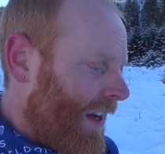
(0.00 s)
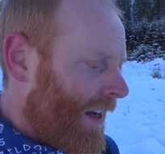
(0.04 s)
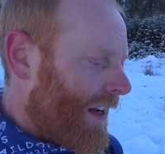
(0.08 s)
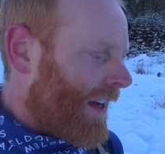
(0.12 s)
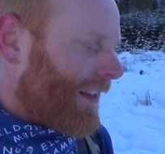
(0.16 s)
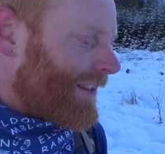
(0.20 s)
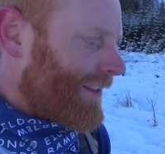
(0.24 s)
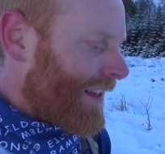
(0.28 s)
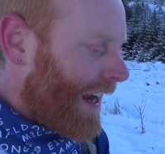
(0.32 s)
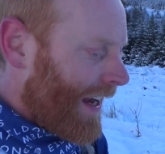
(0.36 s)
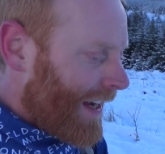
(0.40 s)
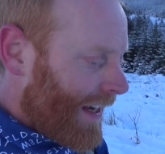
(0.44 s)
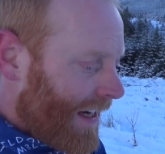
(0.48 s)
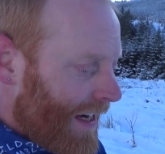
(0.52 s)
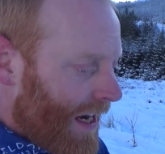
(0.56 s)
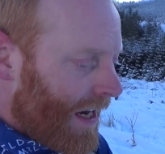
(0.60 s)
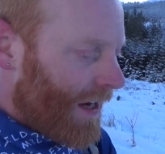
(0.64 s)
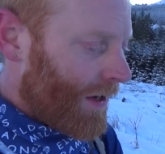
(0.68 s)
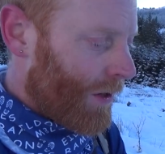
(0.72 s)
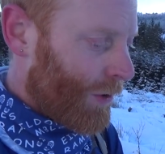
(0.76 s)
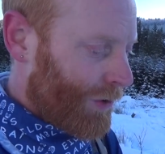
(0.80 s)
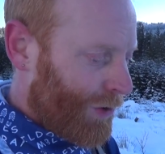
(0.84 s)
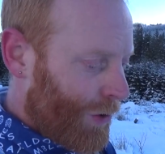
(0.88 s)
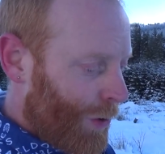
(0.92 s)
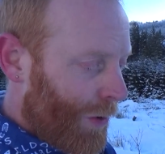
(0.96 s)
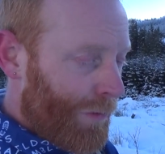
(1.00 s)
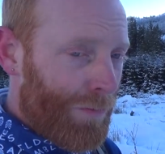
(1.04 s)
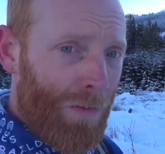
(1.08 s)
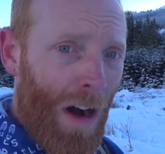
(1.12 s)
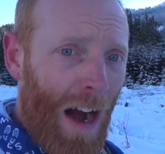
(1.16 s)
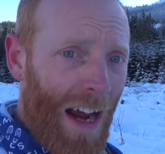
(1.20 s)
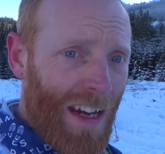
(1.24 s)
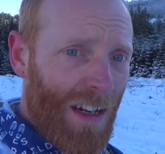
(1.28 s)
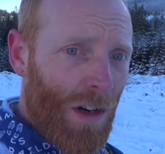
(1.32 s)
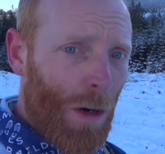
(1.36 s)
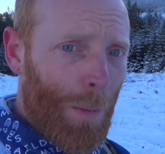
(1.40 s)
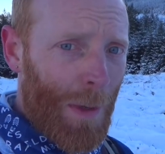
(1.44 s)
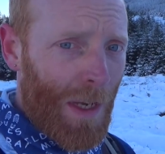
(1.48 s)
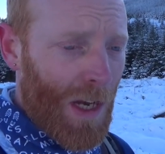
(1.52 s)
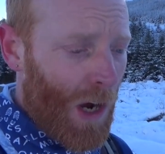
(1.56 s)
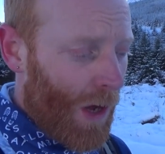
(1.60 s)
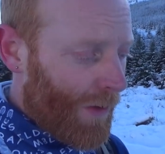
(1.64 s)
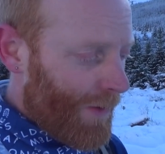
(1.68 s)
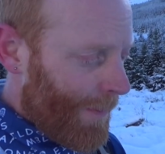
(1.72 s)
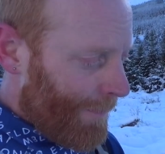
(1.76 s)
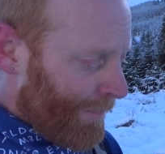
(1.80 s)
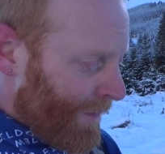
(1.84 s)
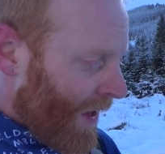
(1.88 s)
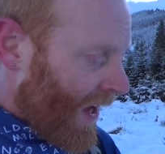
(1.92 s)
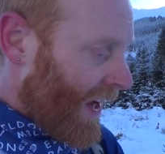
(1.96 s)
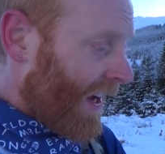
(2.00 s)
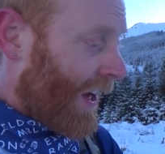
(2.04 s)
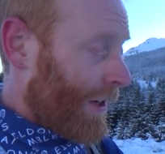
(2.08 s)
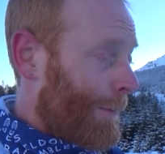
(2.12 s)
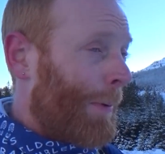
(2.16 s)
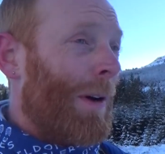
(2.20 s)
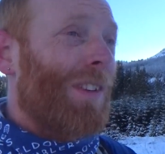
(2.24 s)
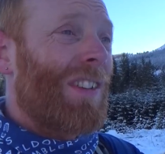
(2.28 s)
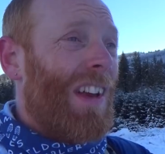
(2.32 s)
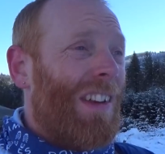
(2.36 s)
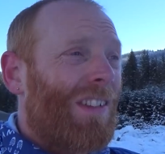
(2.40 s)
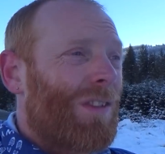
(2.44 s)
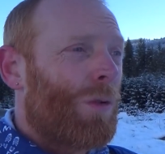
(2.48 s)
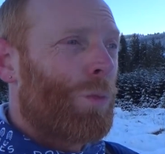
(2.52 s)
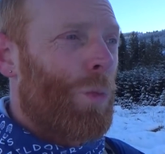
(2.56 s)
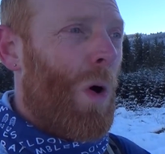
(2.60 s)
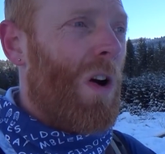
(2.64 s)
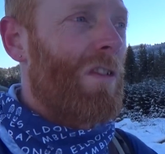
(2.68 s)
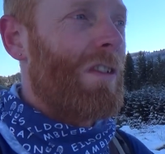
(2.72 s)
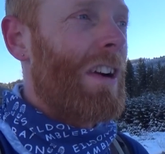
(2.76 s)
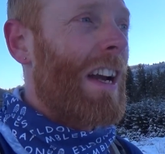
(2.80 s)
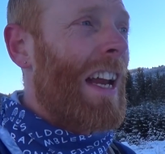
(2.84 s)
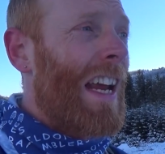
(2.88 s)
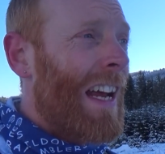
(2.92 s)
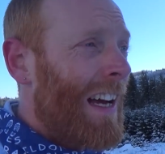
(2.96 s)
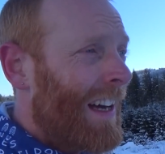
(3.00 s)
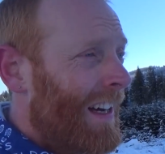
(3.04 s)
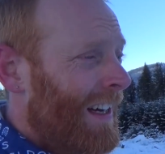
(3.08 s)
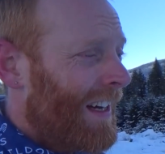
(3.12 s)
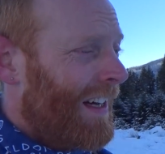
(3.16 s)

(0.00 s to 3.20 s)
a day or two of rain. It will be gone. I suppose that's the worry.